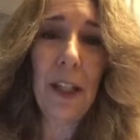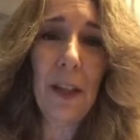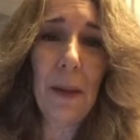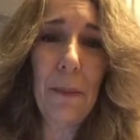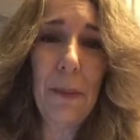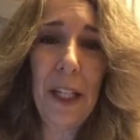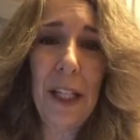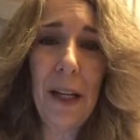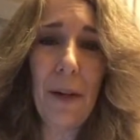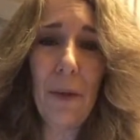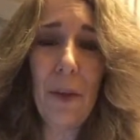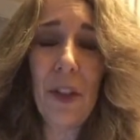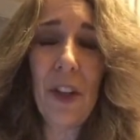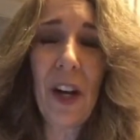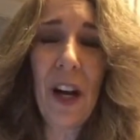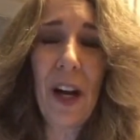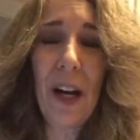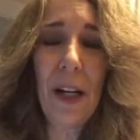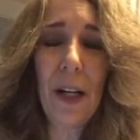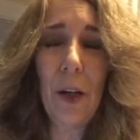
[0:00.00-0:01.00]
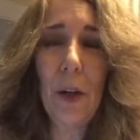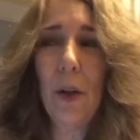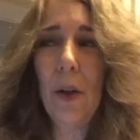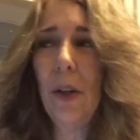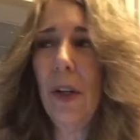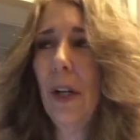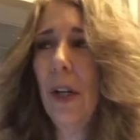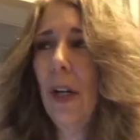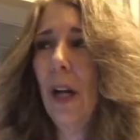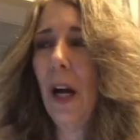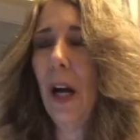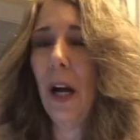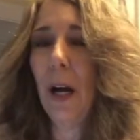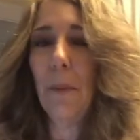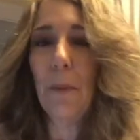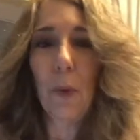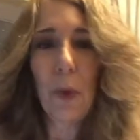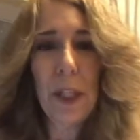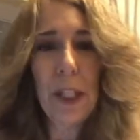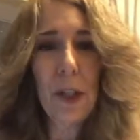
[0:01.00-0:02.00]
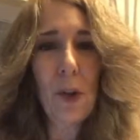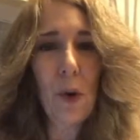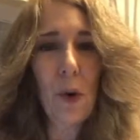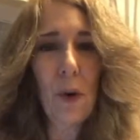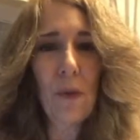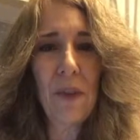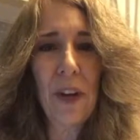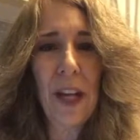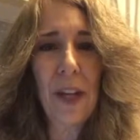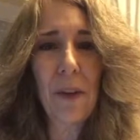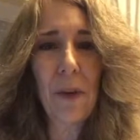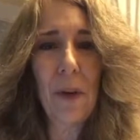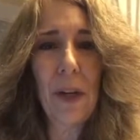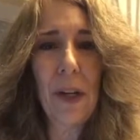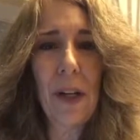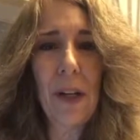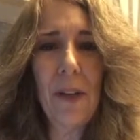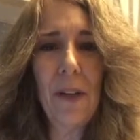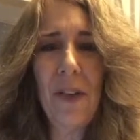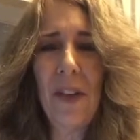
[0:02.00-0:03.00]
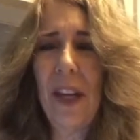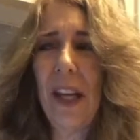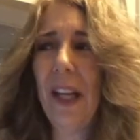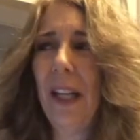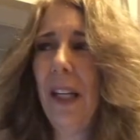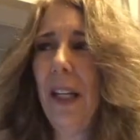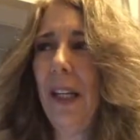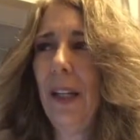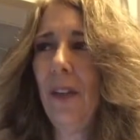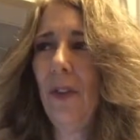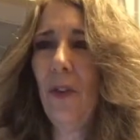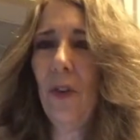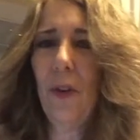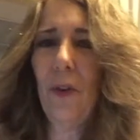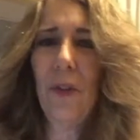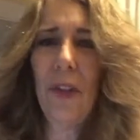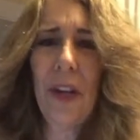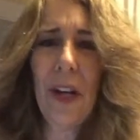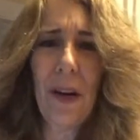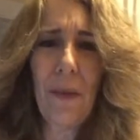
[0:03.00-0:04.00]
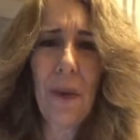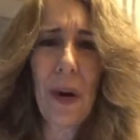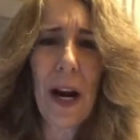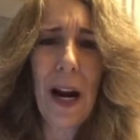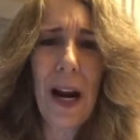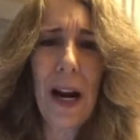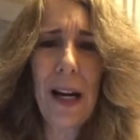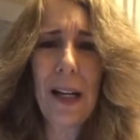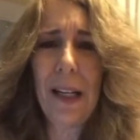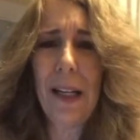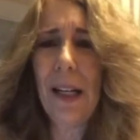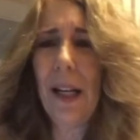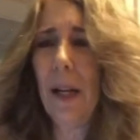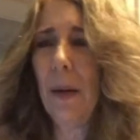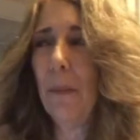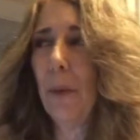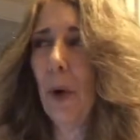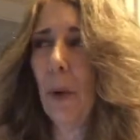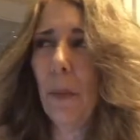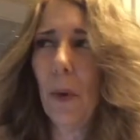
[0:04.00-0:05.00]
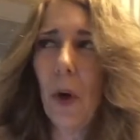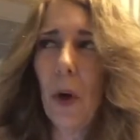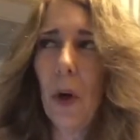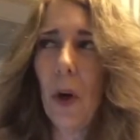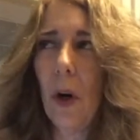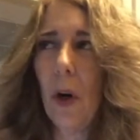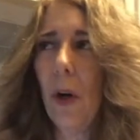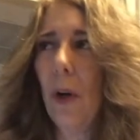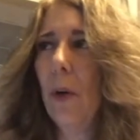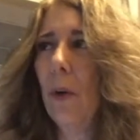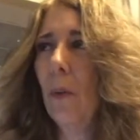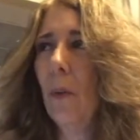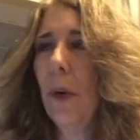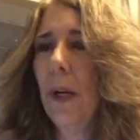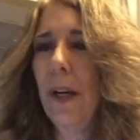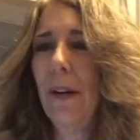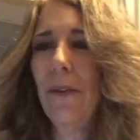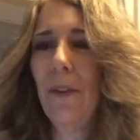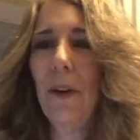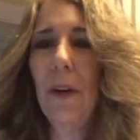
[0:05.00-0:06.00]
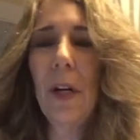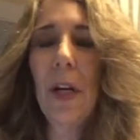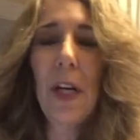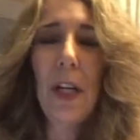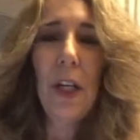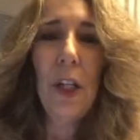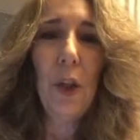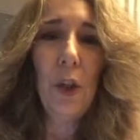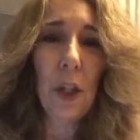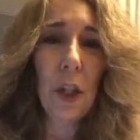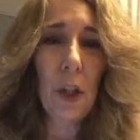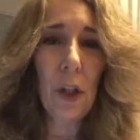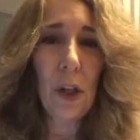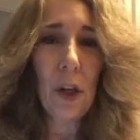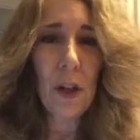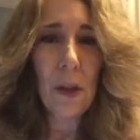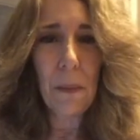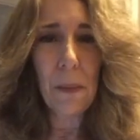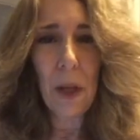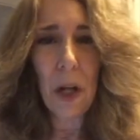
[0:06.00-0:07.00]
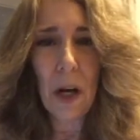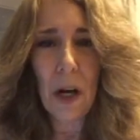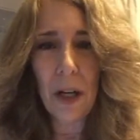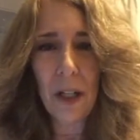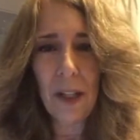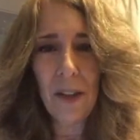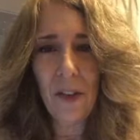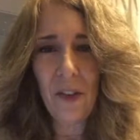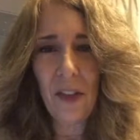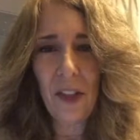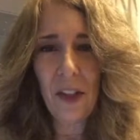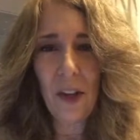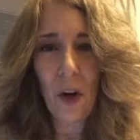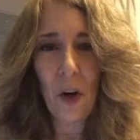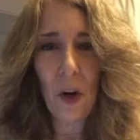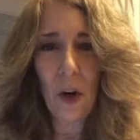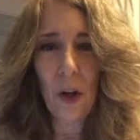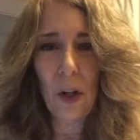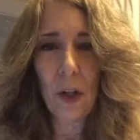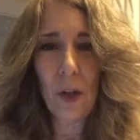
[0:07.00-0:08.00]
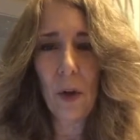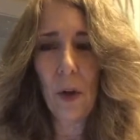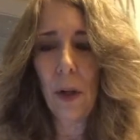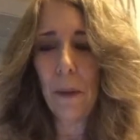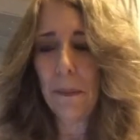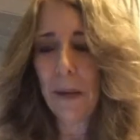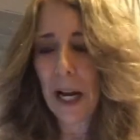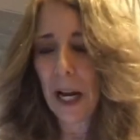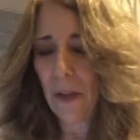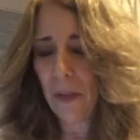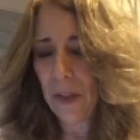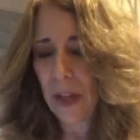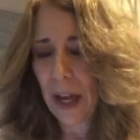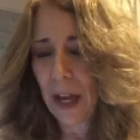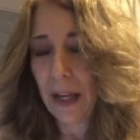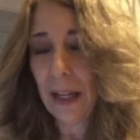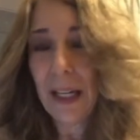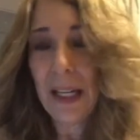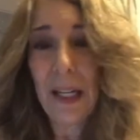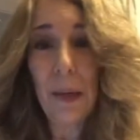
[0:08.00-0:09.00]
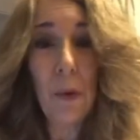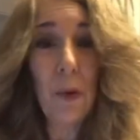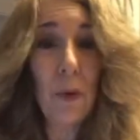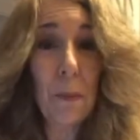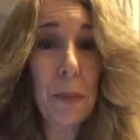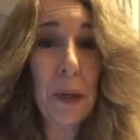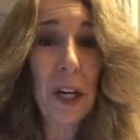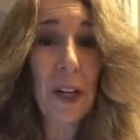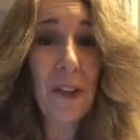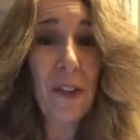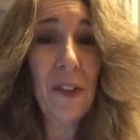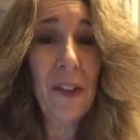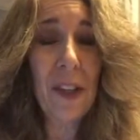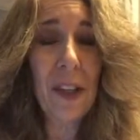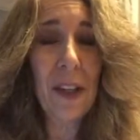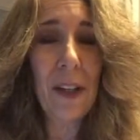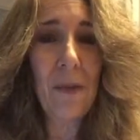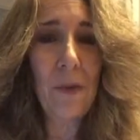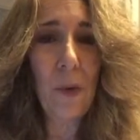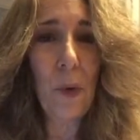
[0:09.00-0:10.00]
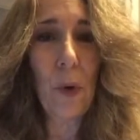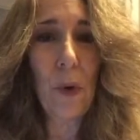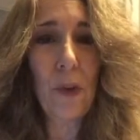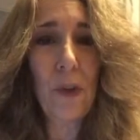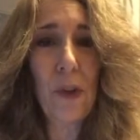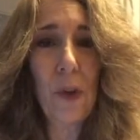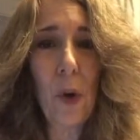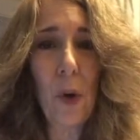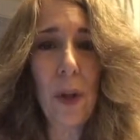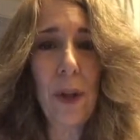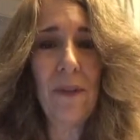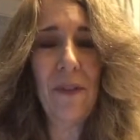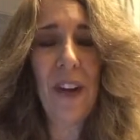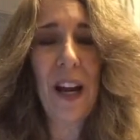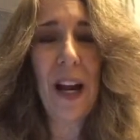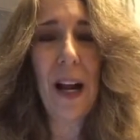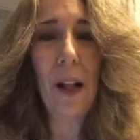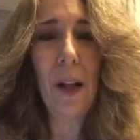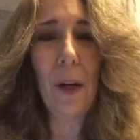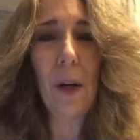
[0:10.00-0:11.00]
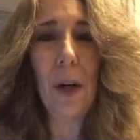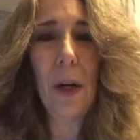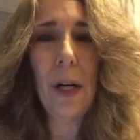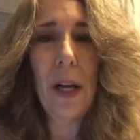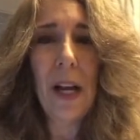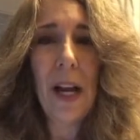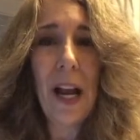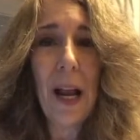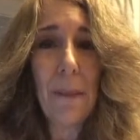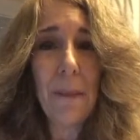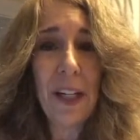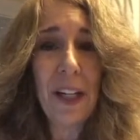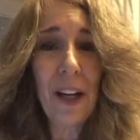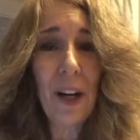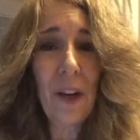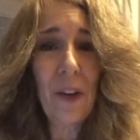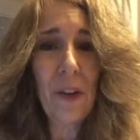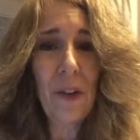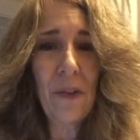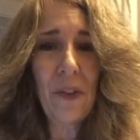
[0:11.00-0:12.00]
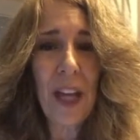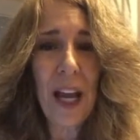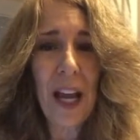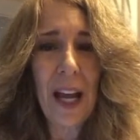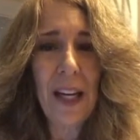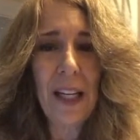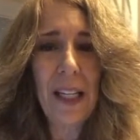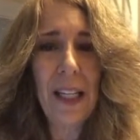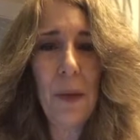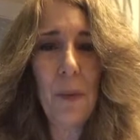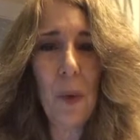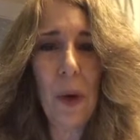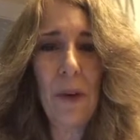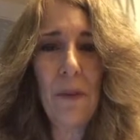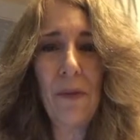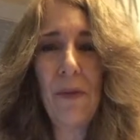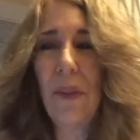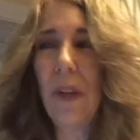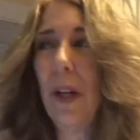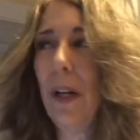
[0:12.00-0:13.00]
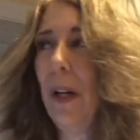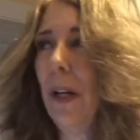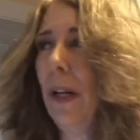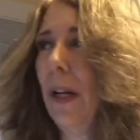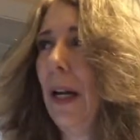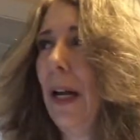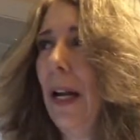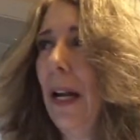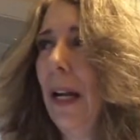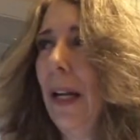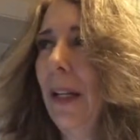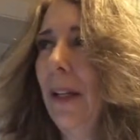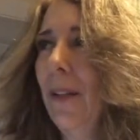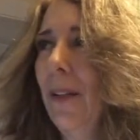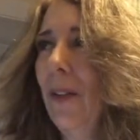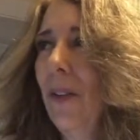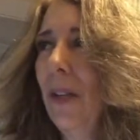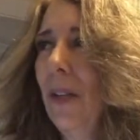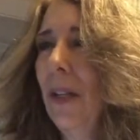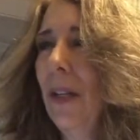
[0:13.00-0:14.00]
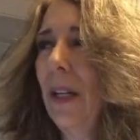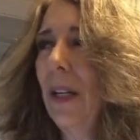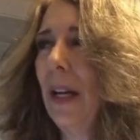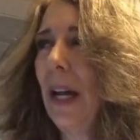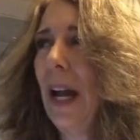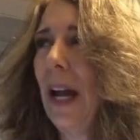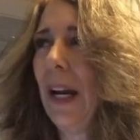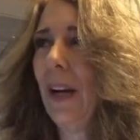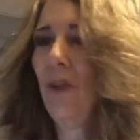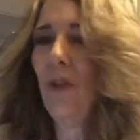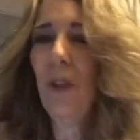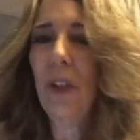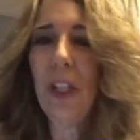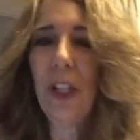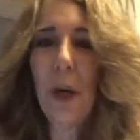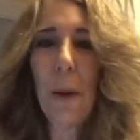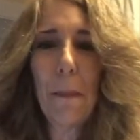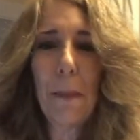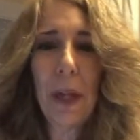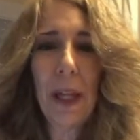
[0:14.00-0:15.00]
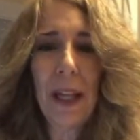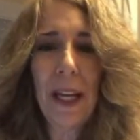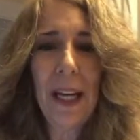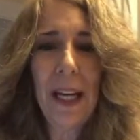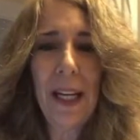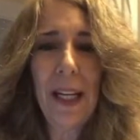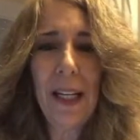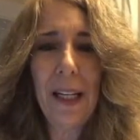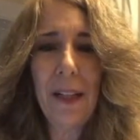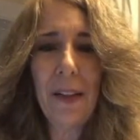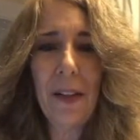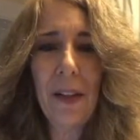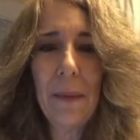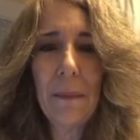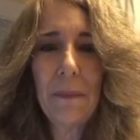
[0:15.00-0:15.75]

to be a retired uh, Marine Corps veteran, saying he served in Iraq and had Purple Heart or whatever. You can look on the blog and see the article about that. He was busted for stolen valor, and because of that, he went uh, and actually complained